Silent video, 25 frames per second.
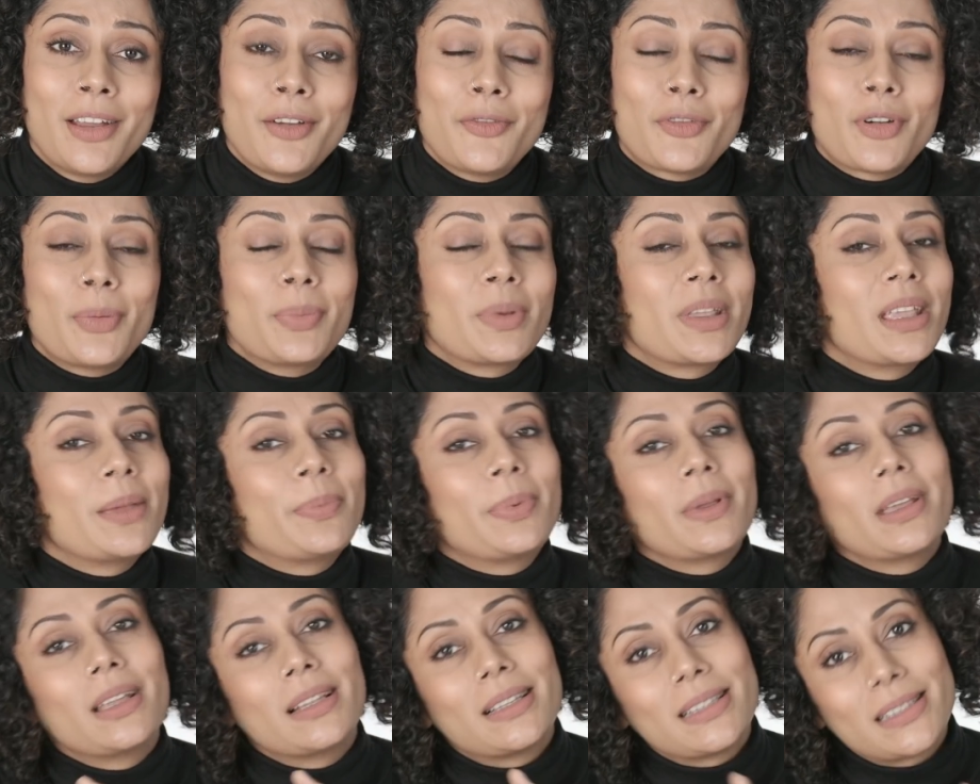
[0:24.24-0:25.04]
From
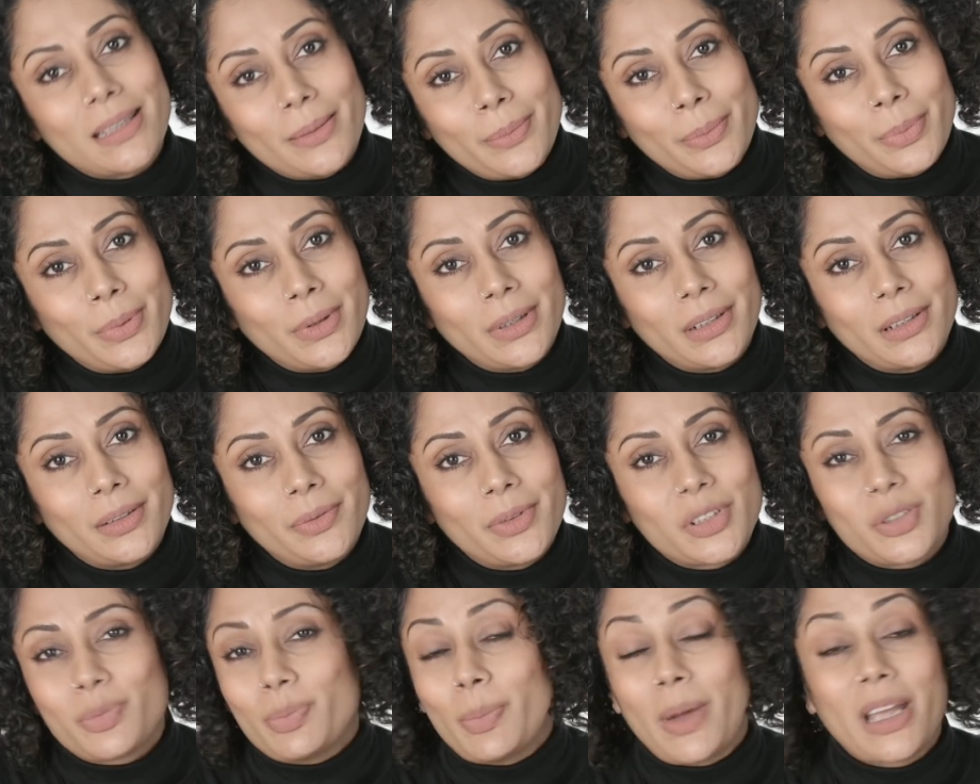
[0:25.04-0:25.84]
keeping it simple,
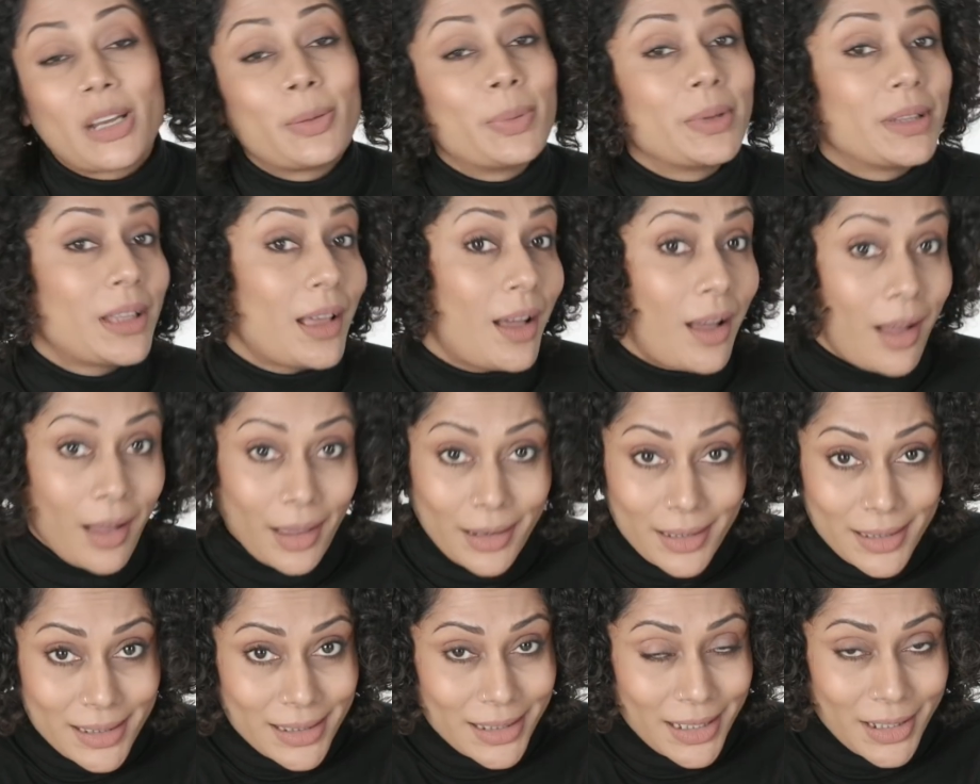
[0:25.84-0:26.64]
which might be the
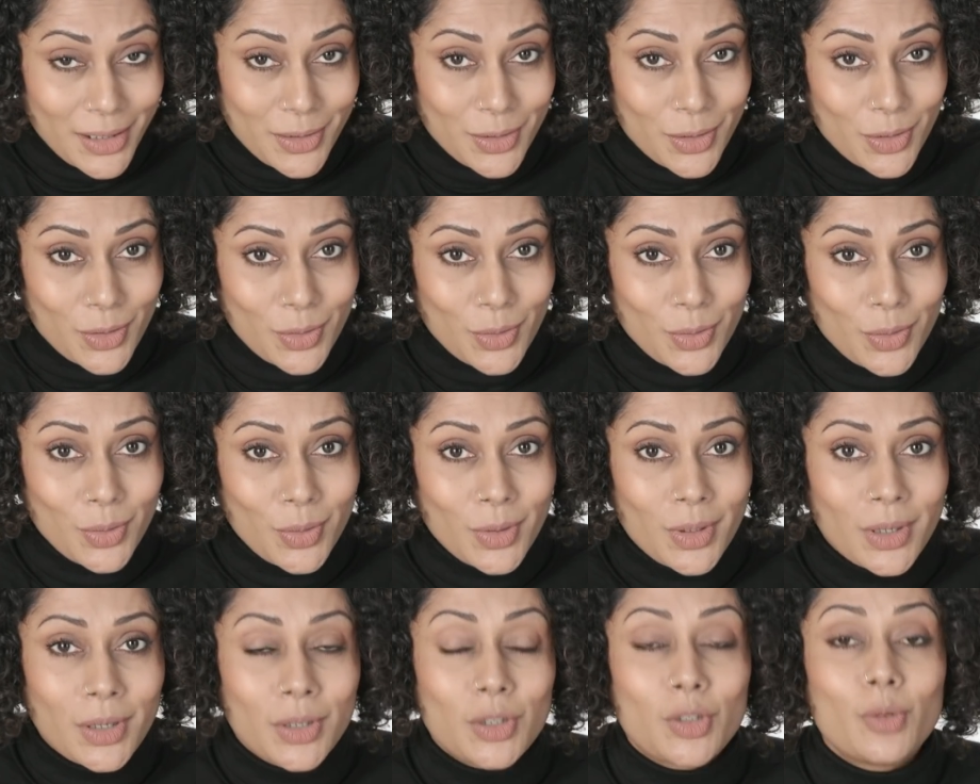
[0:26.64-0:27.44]
hardest thing to do,
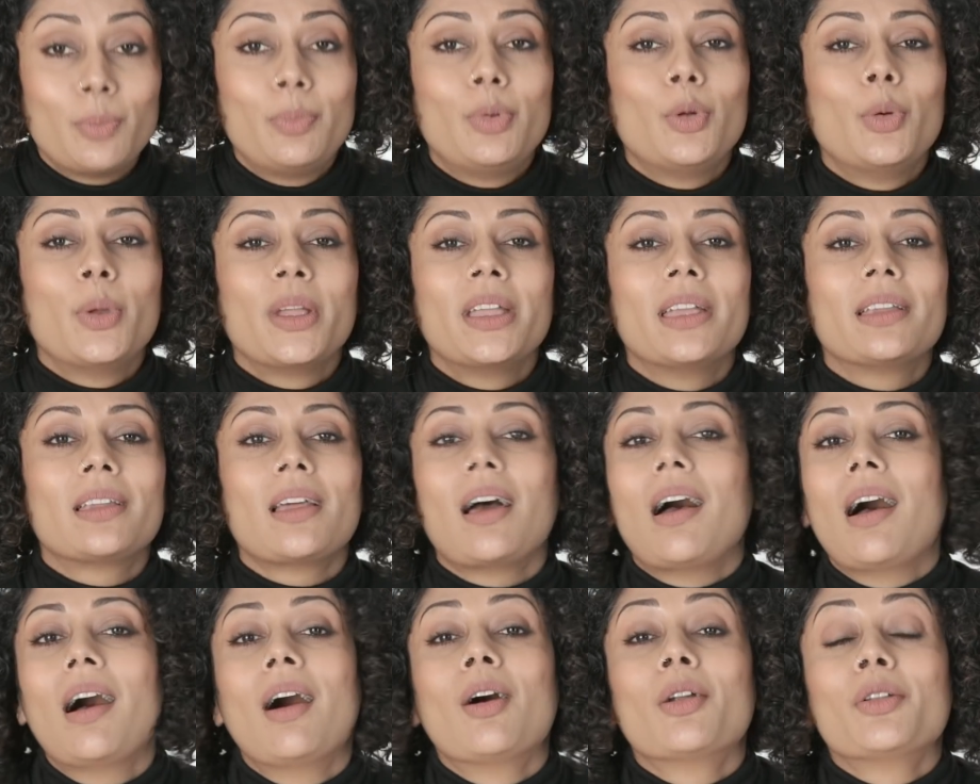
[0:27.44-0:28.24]
to blowing it
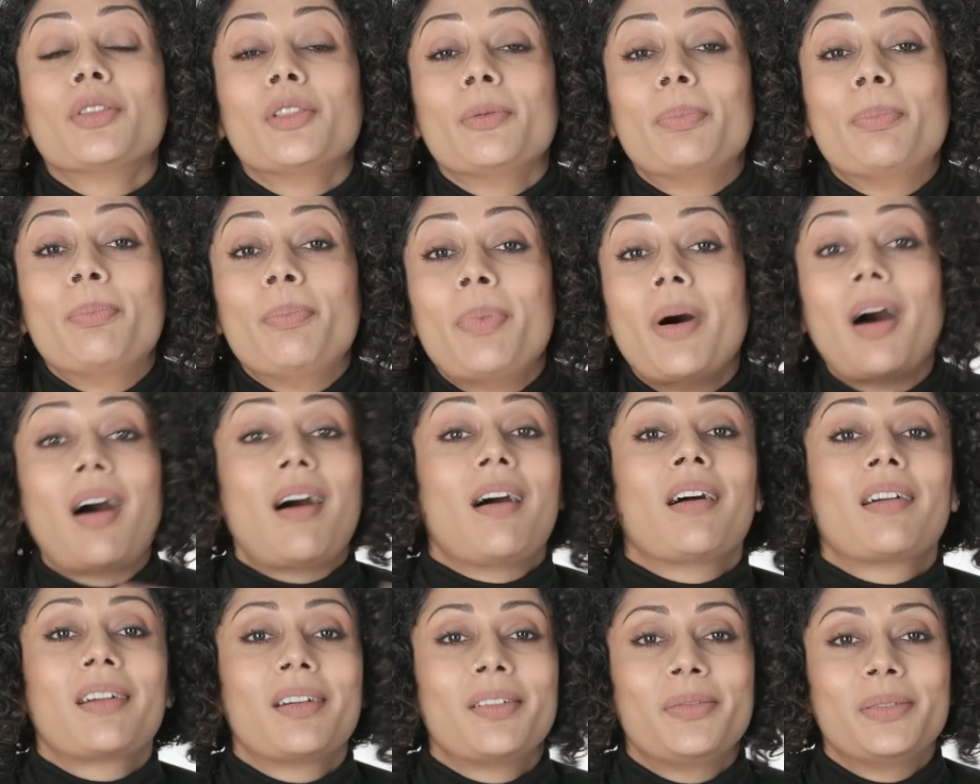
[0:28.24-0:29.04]
out of the
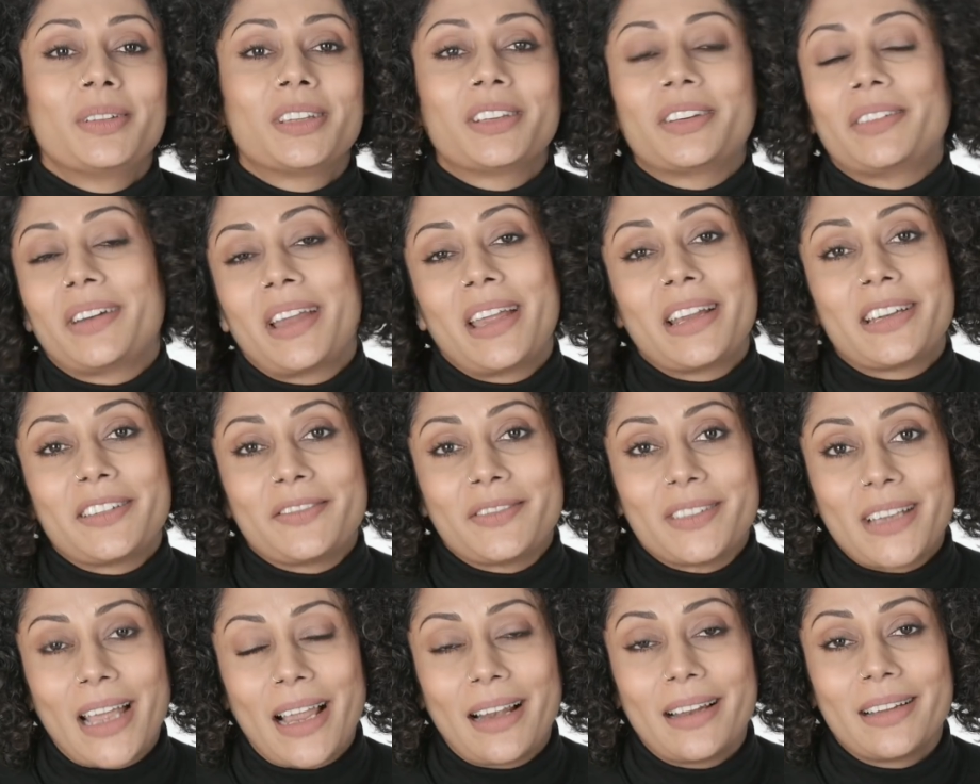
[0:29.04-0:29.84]
park with
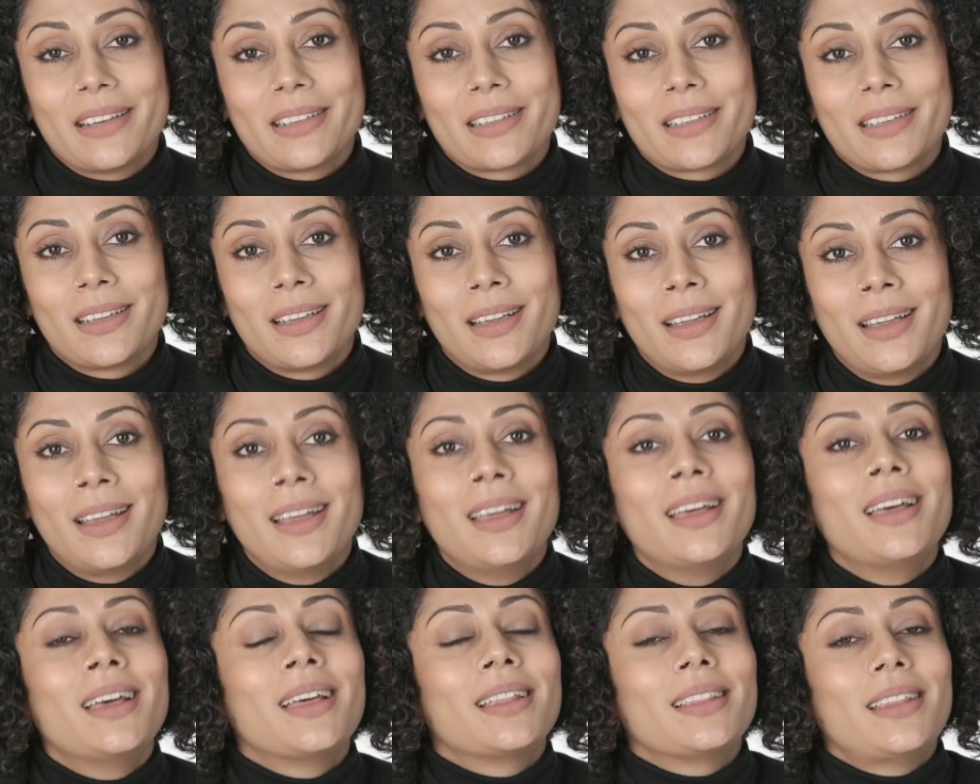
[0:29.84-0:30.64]
creative talent,
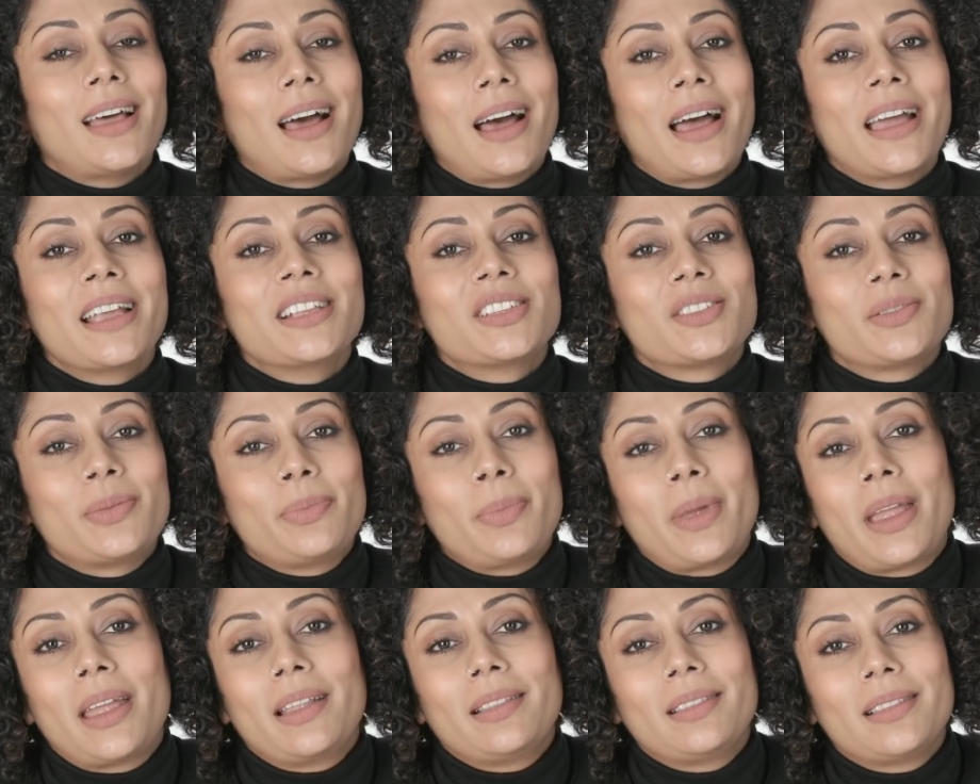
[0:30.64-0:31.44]
the eyes
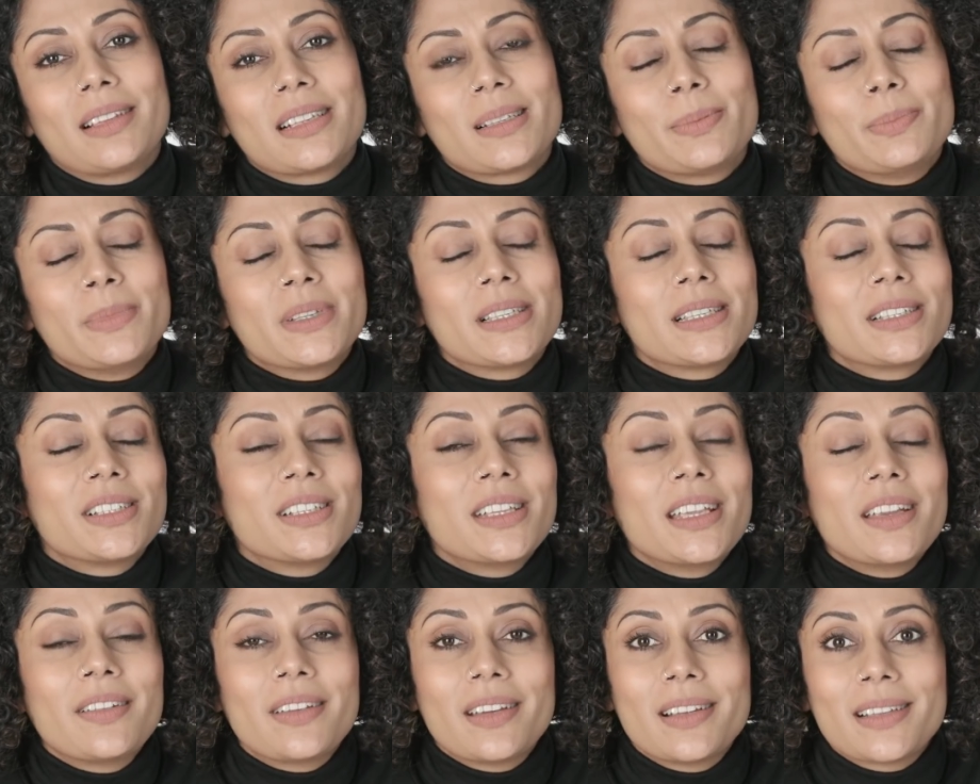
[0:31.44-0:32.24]
remain this
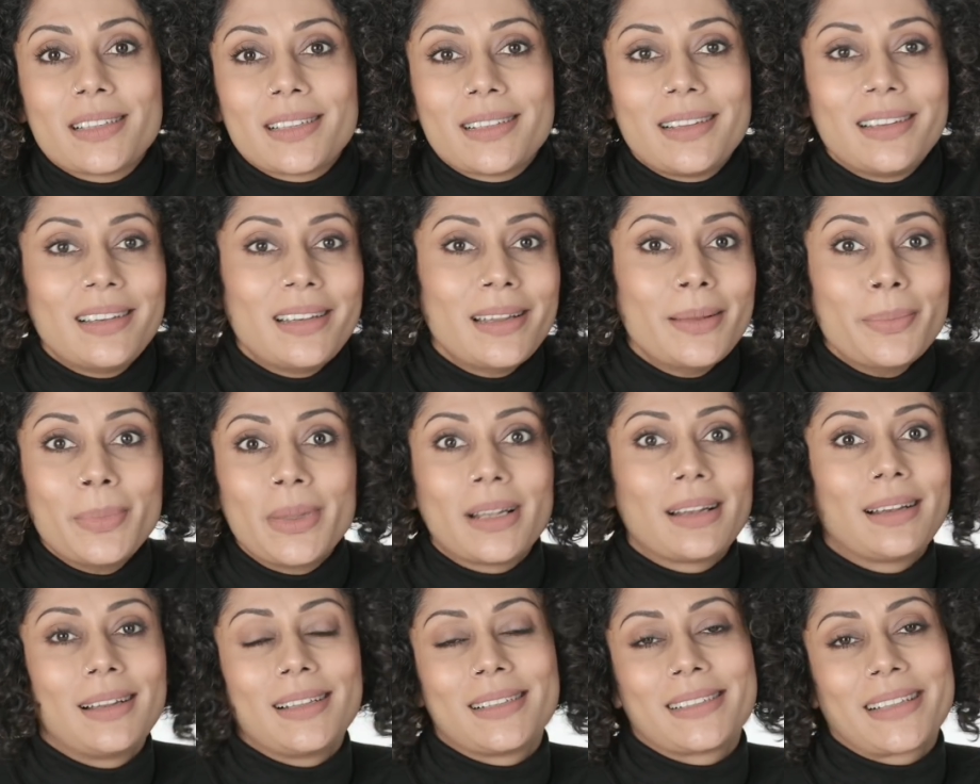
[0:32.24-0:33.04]
mysterious,
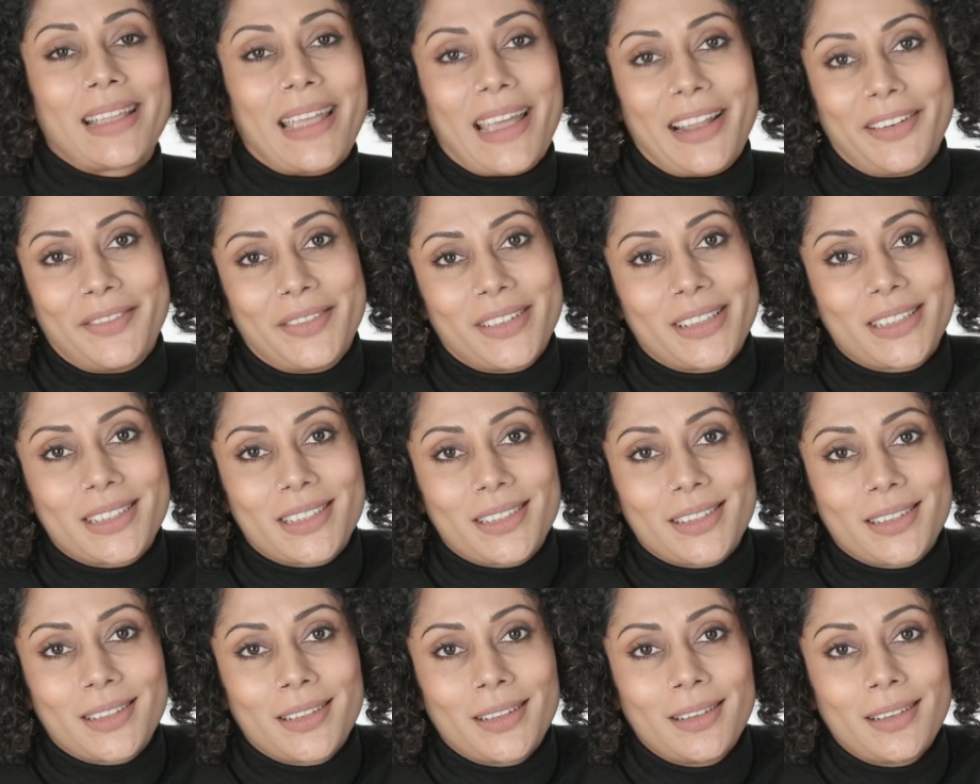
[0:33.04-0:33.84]
limitless canvas.